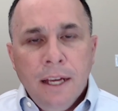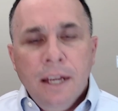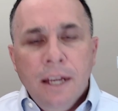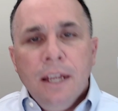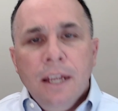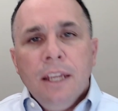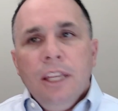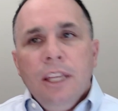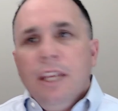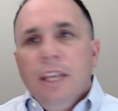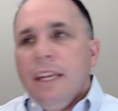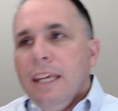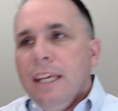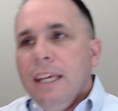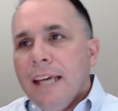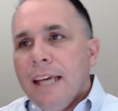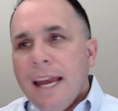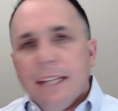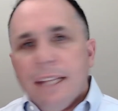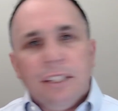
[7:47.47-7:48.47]
You
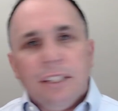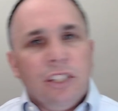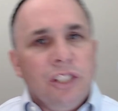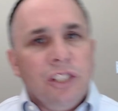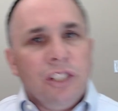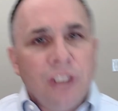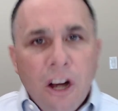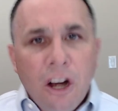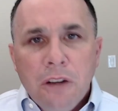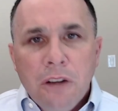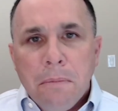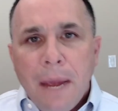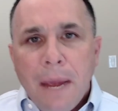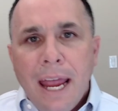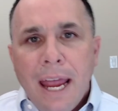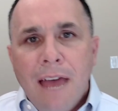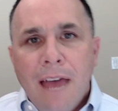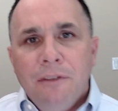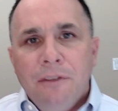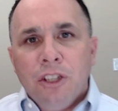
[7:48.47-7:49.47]
got to start by
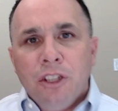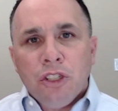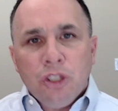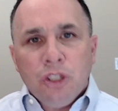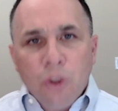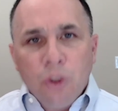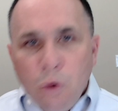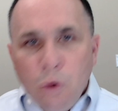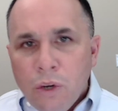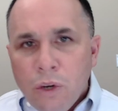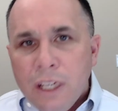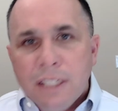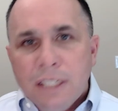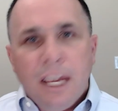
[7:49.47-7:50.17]
having stories